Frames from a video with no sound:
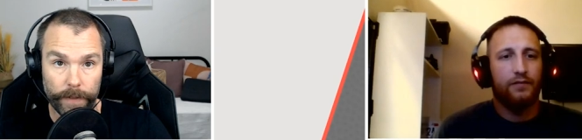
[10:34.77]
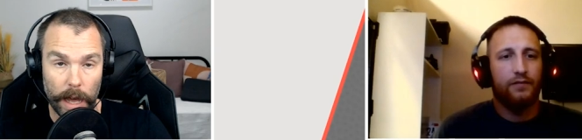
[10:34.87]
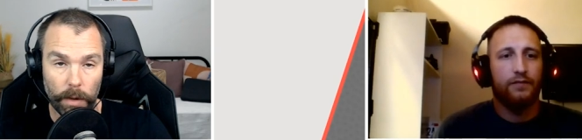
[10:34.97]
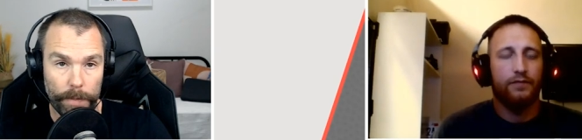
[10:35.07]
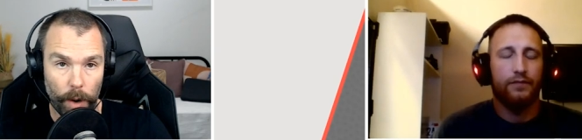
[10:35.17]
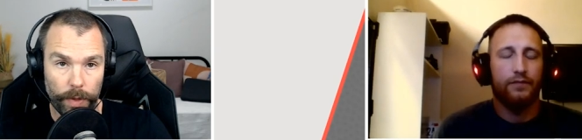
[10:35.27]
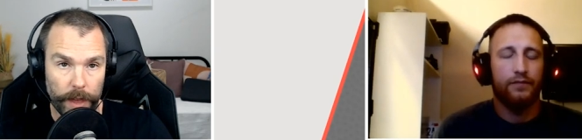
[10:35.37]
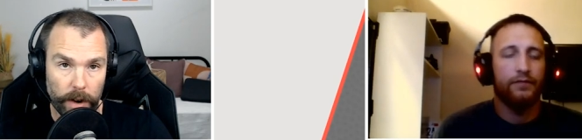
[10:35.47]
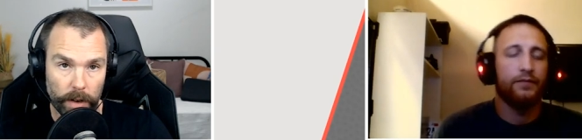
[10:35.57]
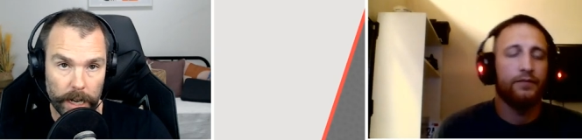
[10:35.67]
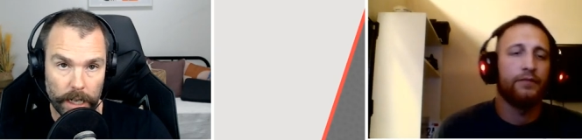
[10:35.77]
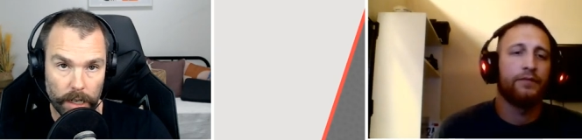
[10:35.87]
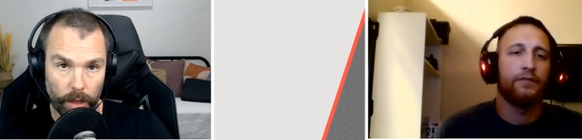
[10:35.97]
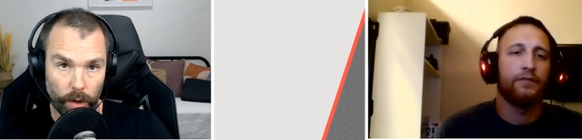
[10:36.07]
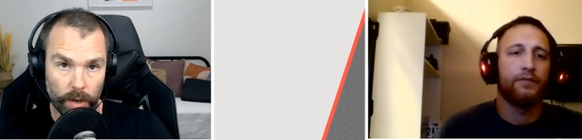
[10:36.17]
Speaker 1: they were both there at,
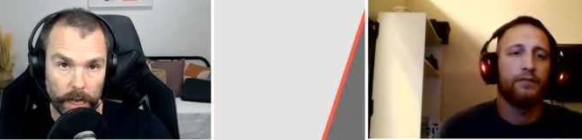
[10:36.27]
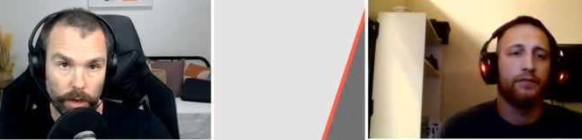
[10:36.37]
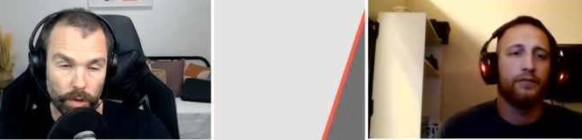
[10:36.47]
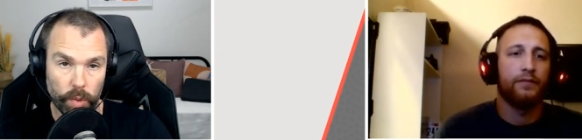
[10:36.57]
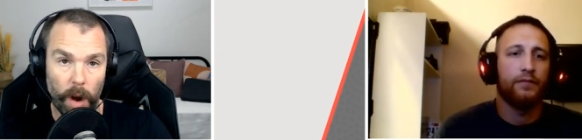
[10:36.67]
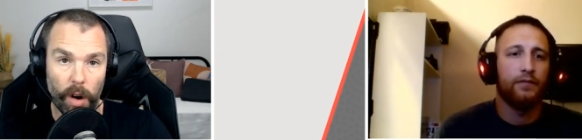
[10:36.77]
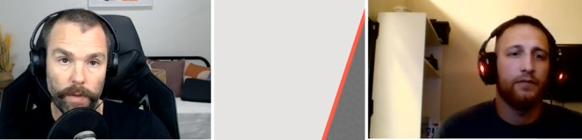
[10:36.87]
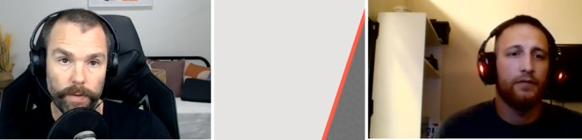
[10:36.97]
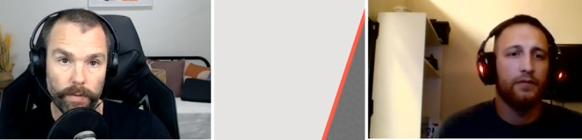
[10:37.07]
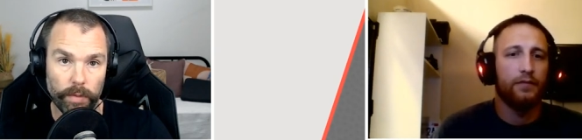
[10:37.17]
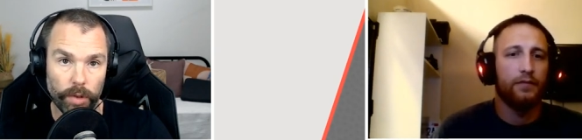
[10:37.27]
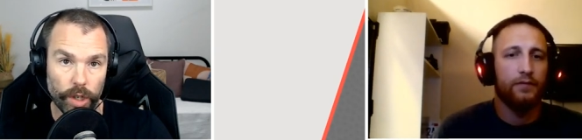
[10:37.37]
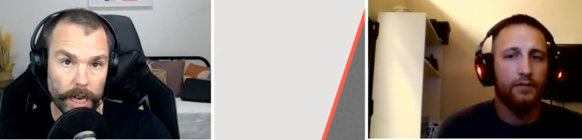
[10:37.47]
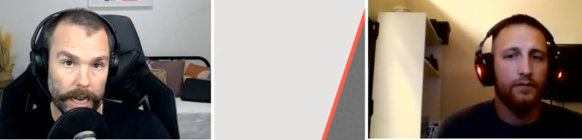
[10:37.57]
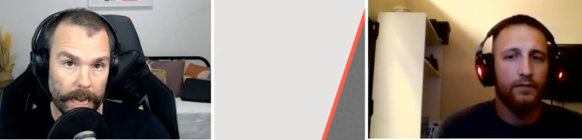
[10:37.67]
13 or 12, would
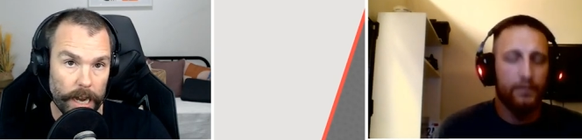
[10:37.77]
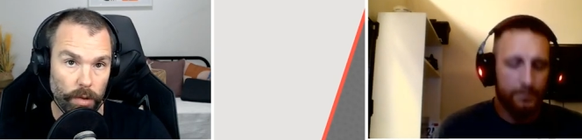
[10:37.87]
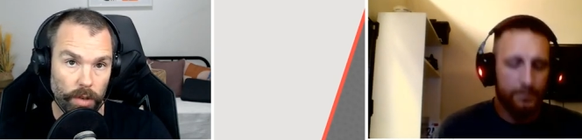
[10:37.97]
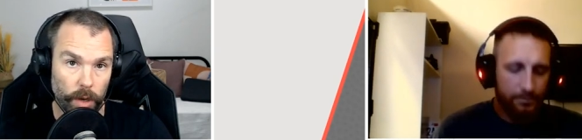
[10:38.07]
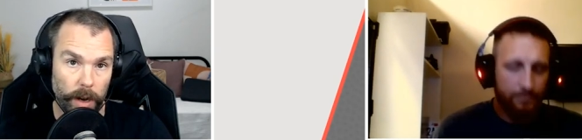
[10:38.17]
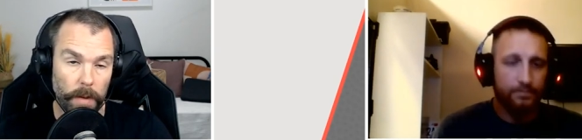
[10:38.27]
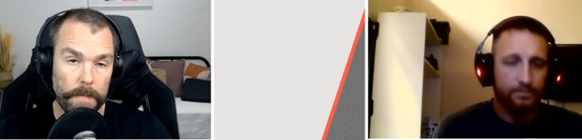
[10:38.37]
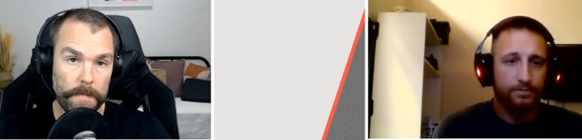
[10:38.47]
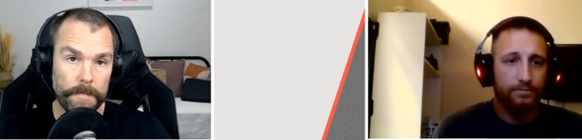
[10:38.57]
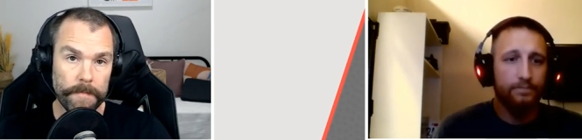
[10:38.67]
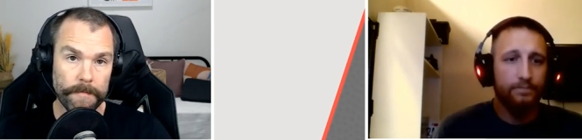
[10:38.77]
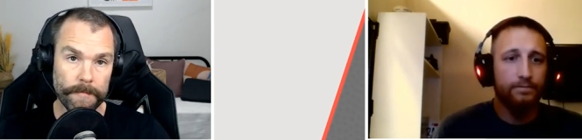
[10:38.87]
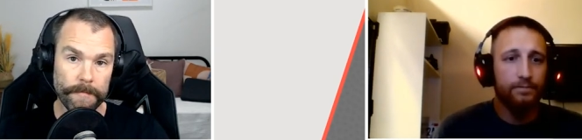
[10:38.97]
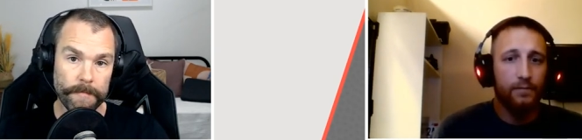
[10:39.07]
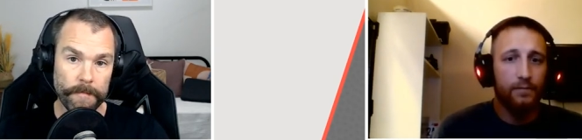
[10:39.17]
you take Cade or Joel?
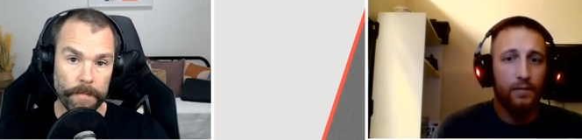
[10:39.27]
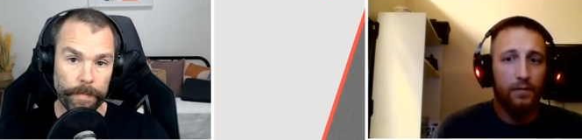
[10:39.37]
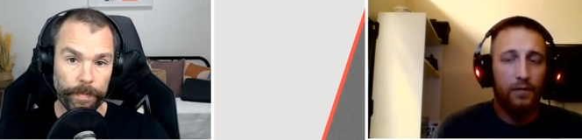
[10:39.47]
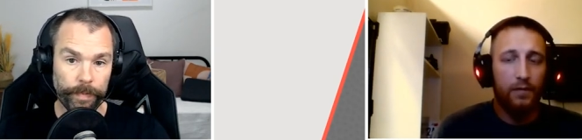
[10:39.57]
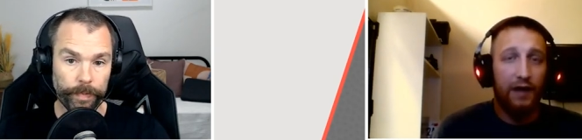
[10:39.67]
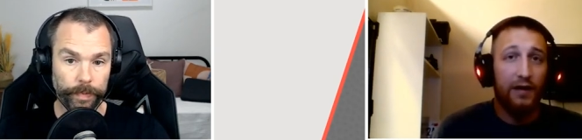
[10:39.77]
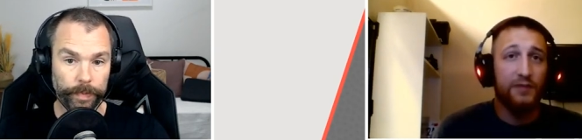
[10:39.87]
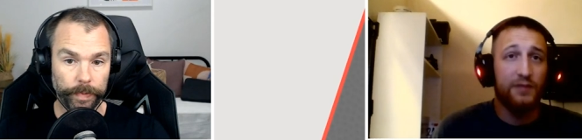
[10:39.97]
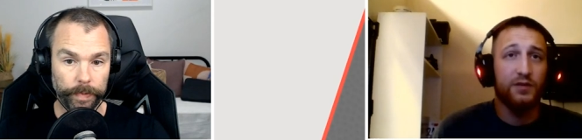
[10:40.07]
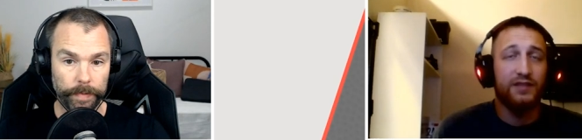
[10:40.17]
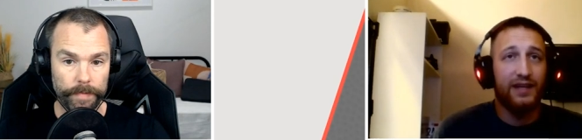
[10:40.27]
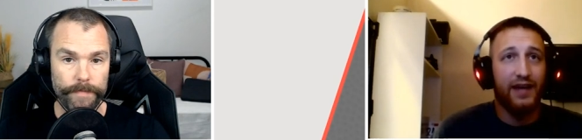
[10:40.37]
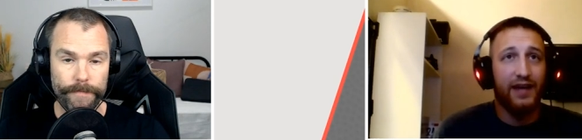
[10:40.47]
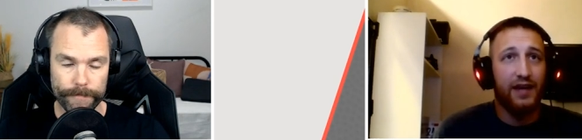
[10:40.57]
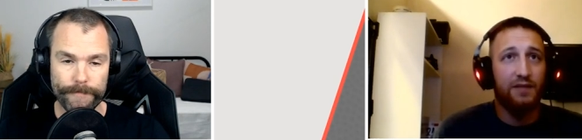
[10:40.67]
Speaker 2: I would absolutely take
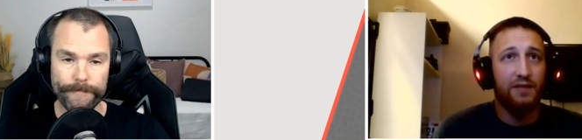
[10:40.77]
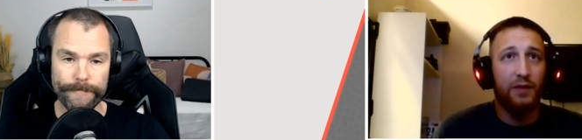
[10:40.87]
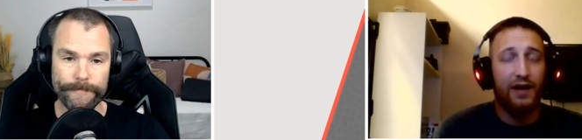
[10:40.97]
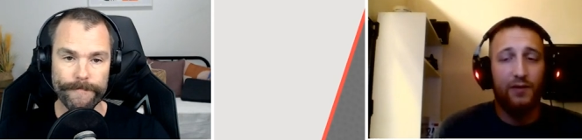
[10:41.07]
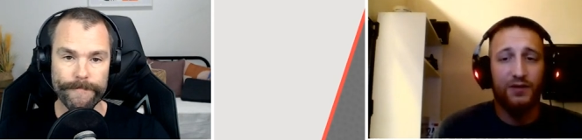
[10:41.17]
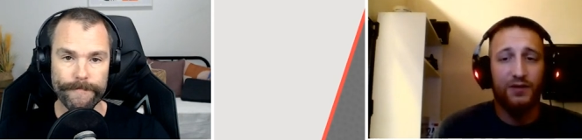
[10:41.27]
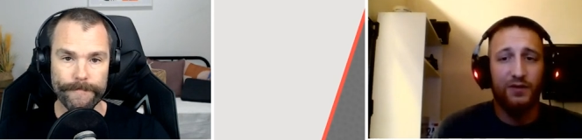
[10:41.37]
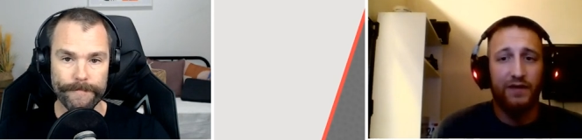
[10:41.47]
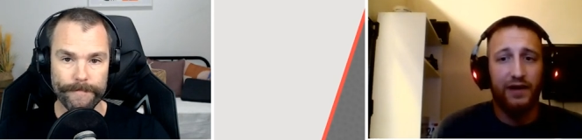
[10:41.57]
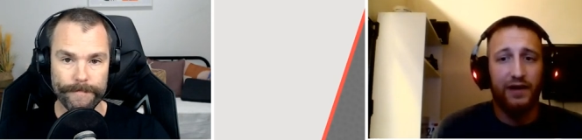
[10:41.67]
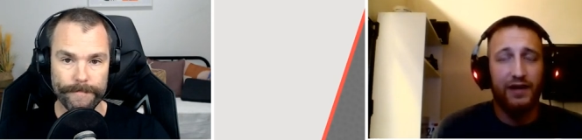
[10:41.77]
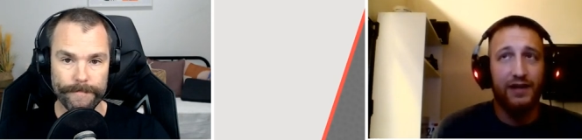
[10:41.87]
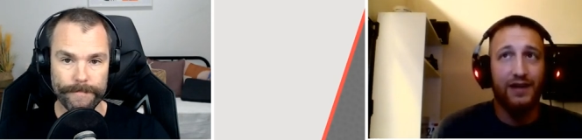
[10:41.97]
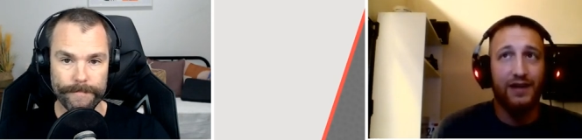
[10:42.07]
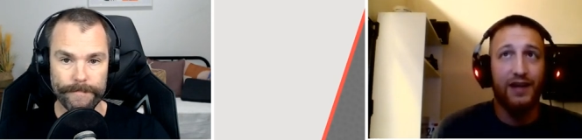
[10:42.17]
Cade, but I'm also very
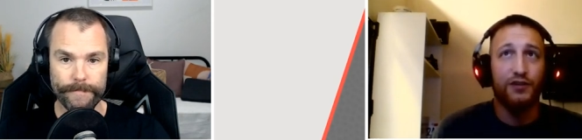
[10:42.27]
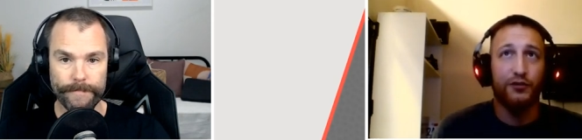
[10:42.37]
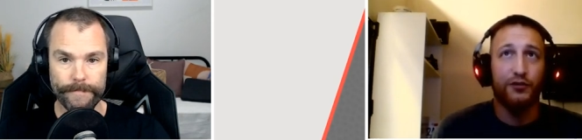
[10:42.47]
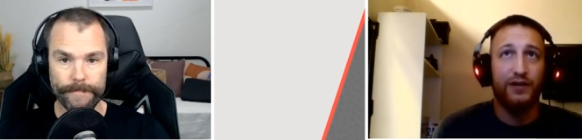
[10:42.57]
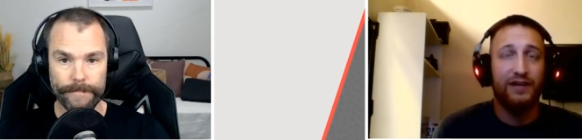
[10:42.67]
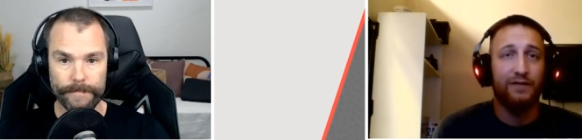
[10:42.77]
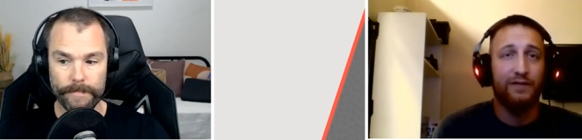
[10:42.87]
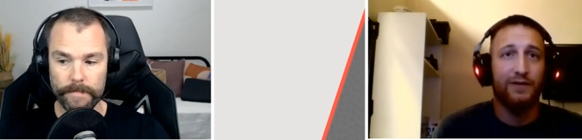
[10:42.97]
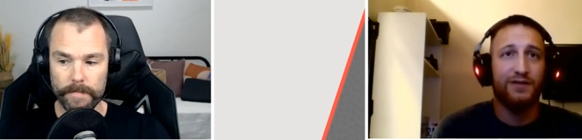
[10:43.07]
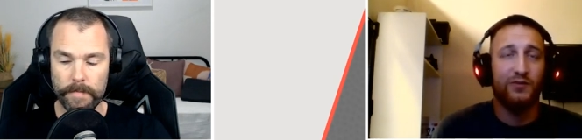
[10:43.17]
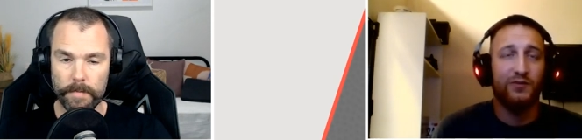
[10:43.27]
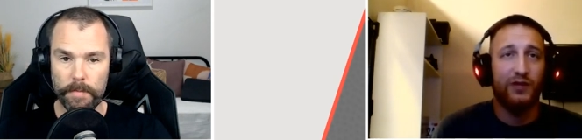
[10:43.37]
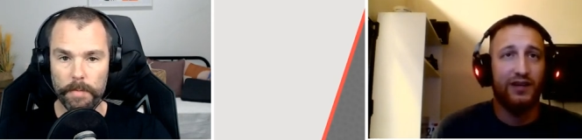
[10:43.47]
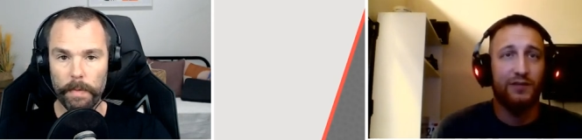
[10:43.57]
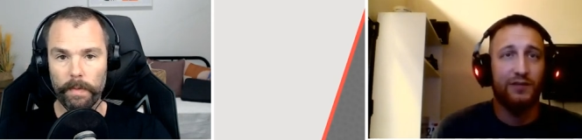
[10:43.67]
injury adverse when it
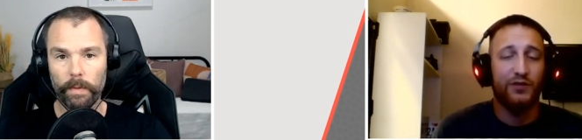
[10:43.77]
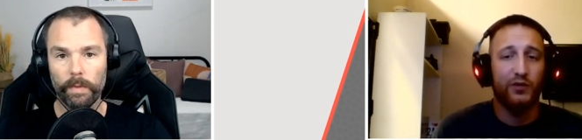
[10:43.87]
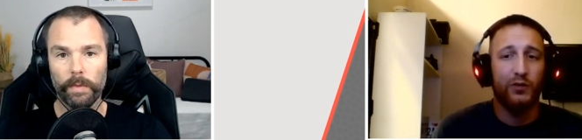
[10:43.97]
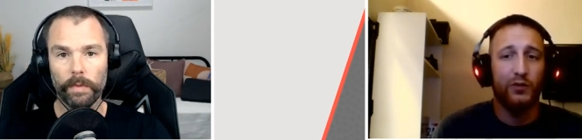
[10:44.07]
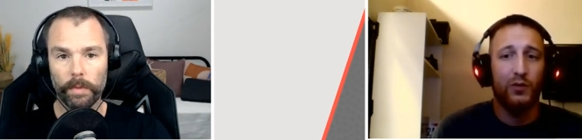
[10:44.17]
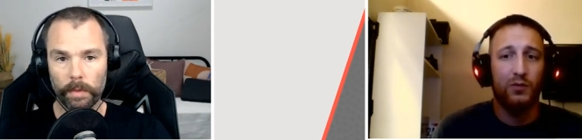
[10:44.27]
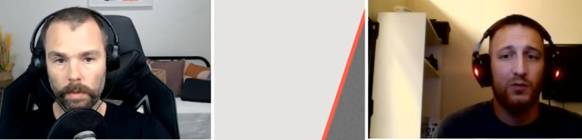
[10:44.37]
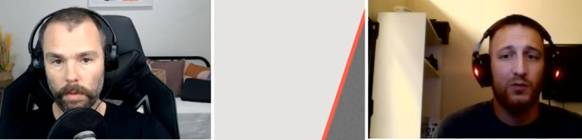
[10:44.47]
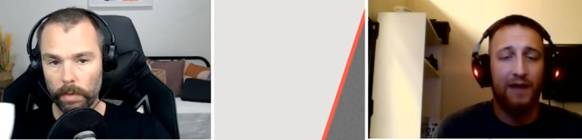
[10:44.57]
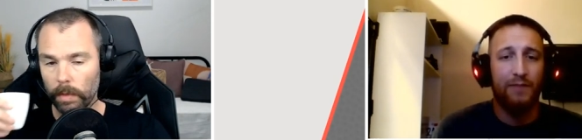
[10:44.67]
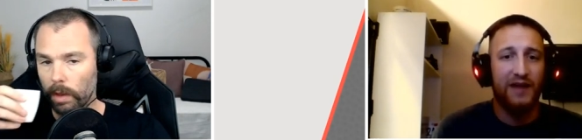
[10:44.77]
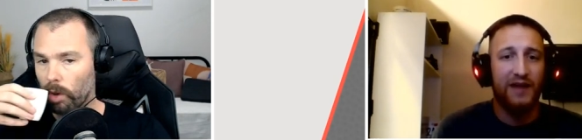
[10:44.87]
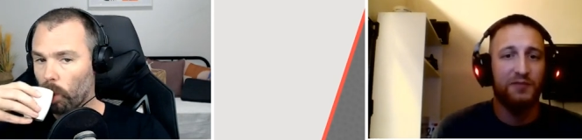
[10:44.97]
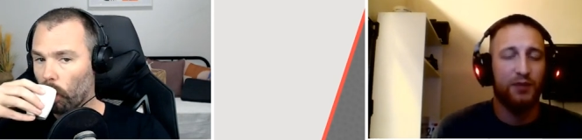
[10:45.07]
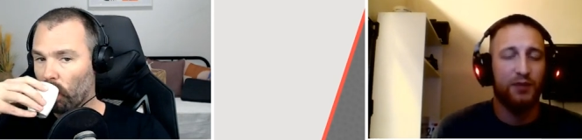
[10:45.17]
comes to my best player